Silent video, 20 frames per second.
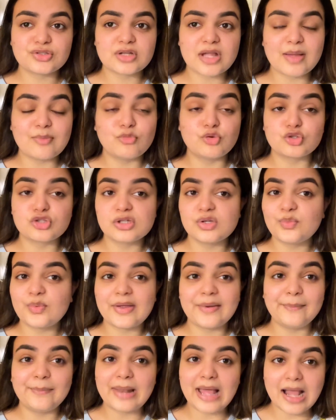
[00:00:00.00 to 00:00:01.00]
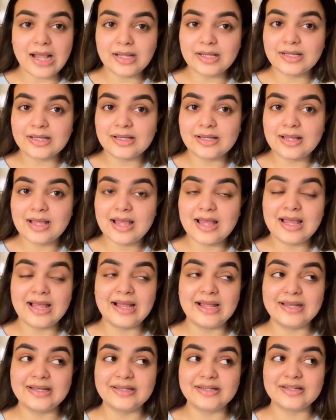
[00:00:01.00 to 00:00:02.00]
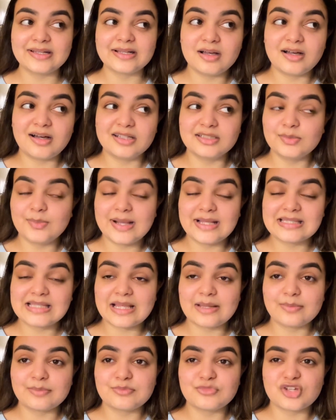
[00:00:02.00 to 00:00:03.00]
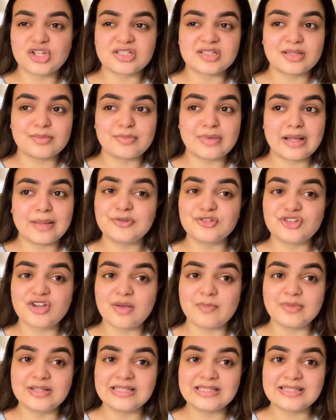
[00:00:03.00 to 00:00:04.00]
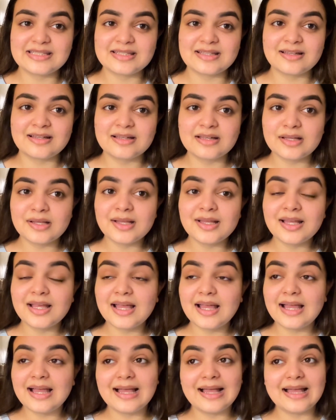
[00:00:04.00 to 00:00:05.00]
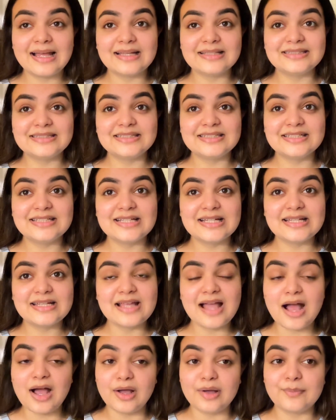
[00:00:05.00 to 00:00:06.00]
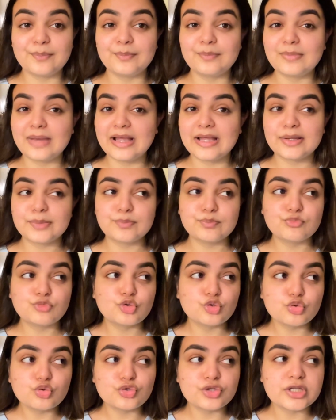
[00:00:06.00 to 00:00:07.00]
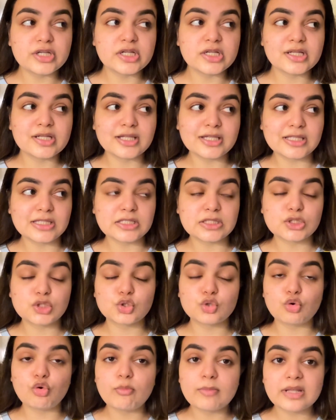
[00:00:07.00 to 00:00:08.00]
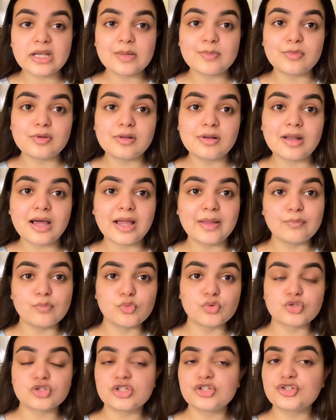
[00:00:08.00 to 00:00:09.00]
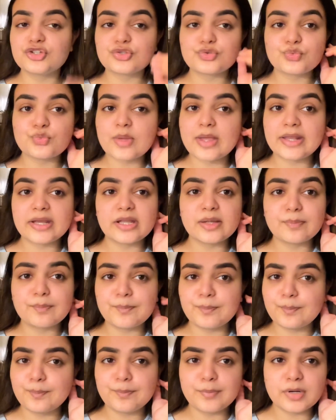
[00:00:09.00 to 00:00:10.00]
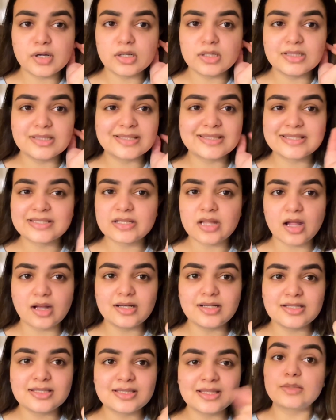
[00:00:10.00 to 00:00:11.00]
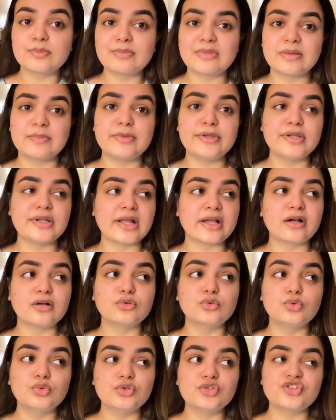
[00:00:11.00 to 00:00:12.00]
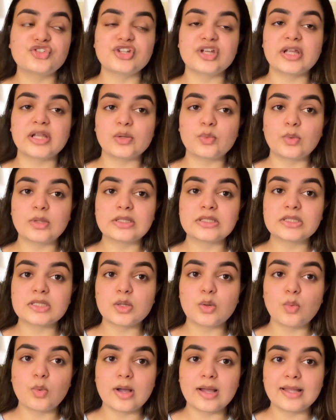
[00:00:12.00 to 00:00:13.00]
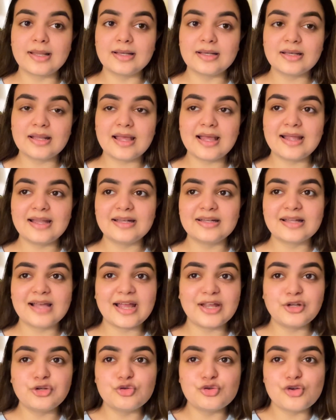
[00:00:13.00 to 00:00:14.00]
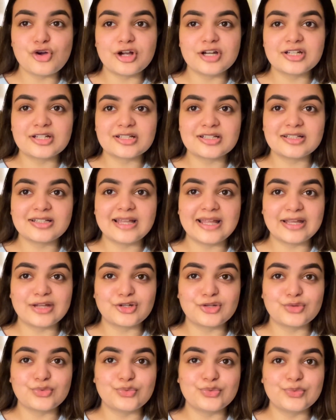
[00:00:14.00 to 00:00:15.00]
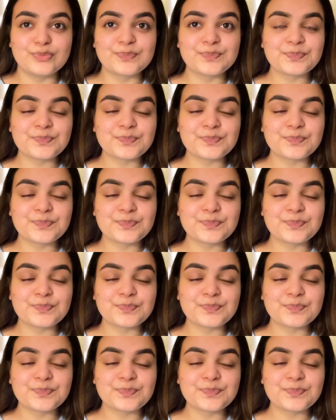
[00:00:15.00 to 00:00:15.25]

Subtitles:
mostly wear black, and otherwise I'm just in my pajamas. And yeah, my jewelry is so minimal. I'm mostly just wearing pearl studs, maybe like a gold chain once in a while. And I do not like to,